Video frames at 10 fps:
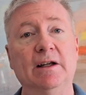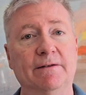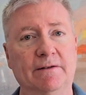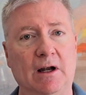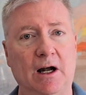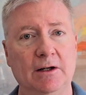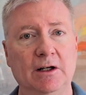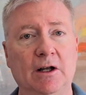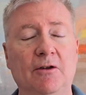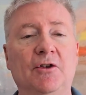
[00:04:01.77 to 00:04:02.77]
If not,
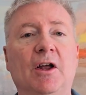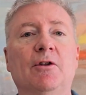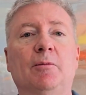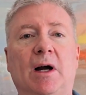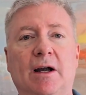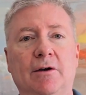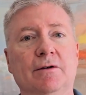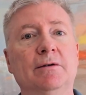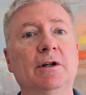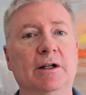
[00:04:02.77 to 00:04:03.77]
then the
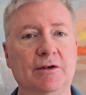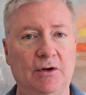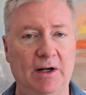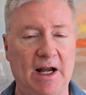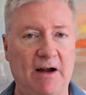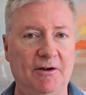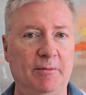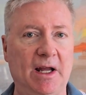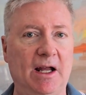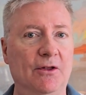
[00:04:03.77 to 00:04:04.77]
buyer is going to have to
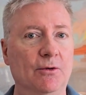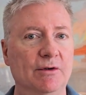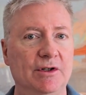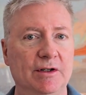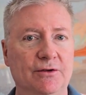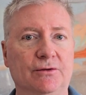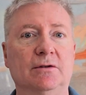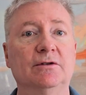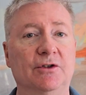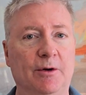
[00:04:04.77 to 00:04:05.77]
pay the
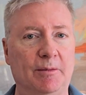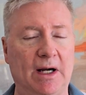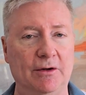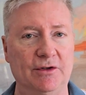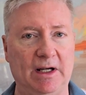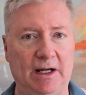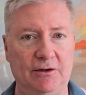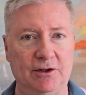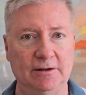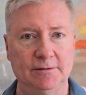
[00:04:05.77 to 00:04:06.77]
residual to the buyer's
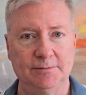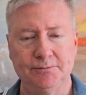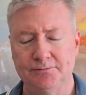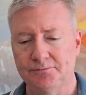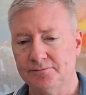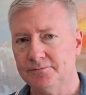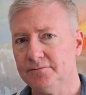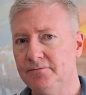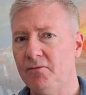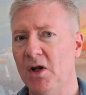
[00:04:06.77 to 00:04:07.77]
agent.
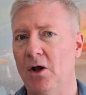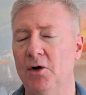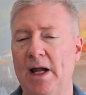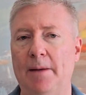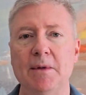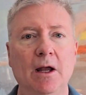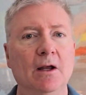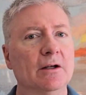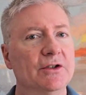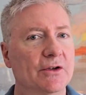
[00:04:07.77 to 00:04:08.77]
Okay,
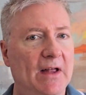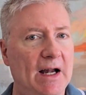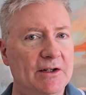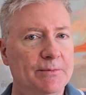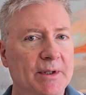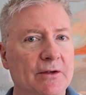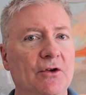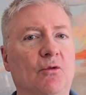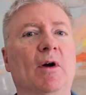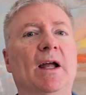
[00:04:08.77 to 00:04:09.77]
so that's been
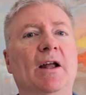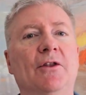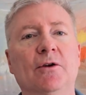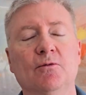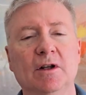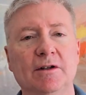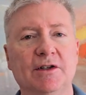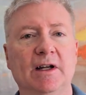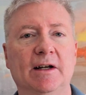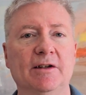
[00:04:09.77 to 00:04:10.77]
the way that real
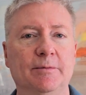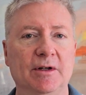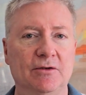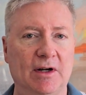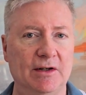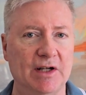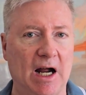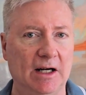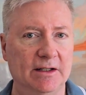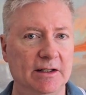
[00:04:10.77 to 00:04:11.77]
estate has been
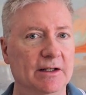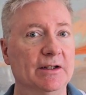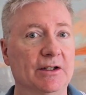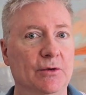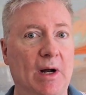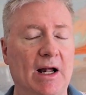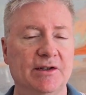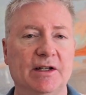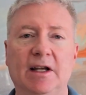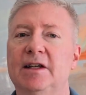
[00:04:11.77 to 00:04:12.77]
transacted in the
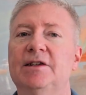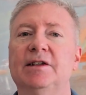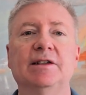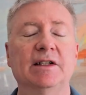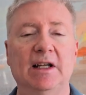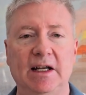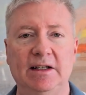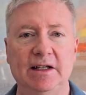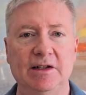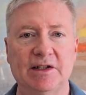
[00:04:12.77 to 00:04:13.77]
US since the
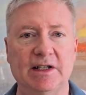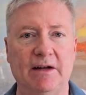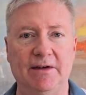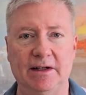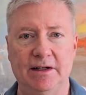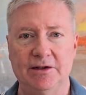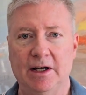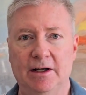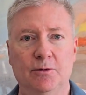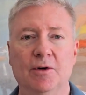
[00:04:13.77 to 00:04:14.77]

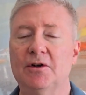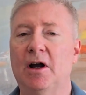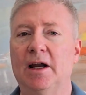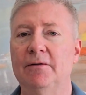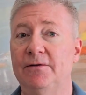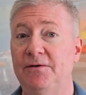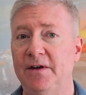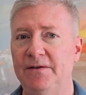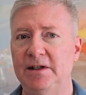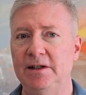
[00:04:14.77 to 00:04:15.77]
1970s. We're talking
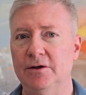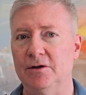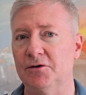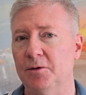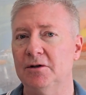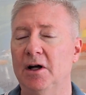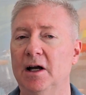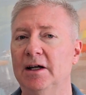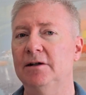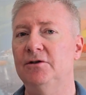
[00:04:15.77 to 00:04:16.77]
50 years. We're
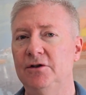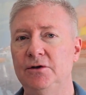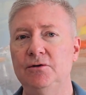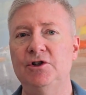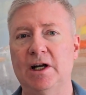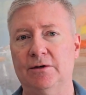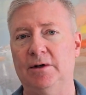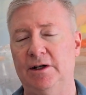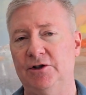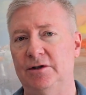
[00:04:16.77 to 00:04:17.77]
talking 2
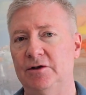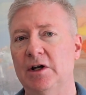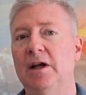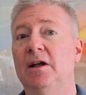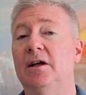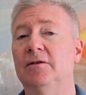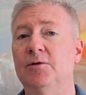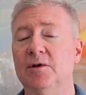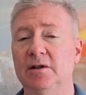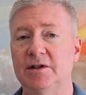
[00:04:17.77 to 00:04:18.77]
generations
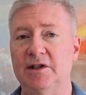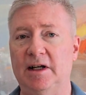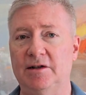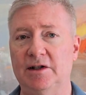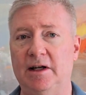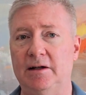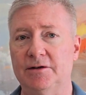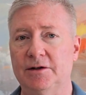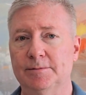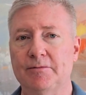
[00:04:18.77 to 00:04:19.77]
of real estate
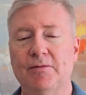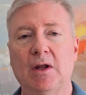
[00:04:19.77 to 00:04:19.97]
sales.